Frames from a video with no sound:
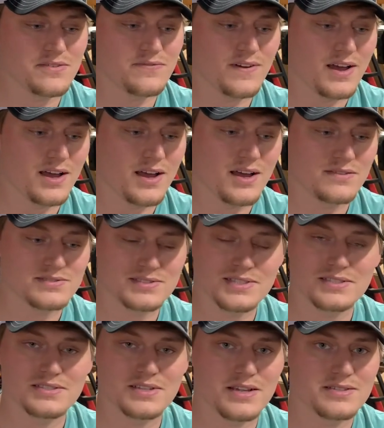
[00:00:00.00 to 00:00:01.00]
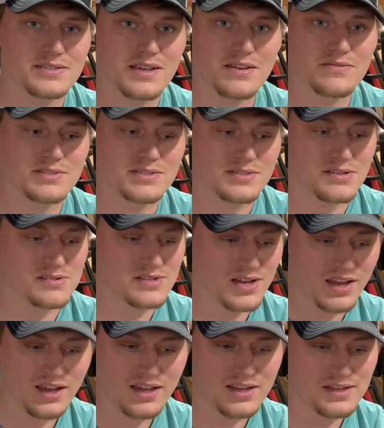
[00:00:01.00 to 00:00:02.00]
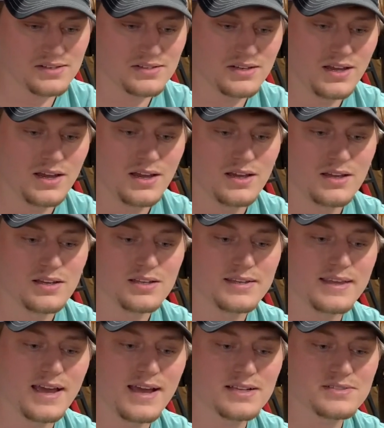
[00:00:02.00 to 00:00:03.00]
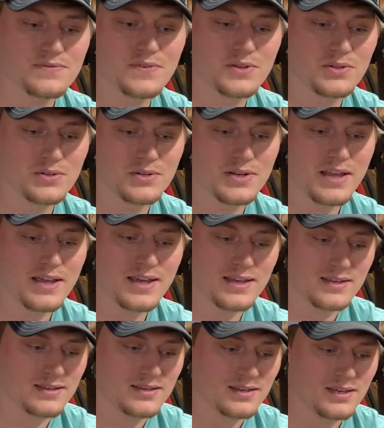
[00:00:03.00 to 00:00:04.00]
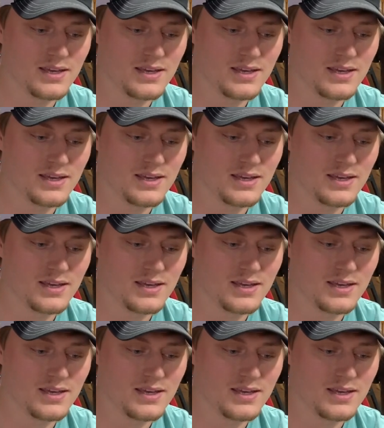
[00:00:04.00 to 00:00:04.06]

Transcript: CJ7, CJ8 gas filler neck.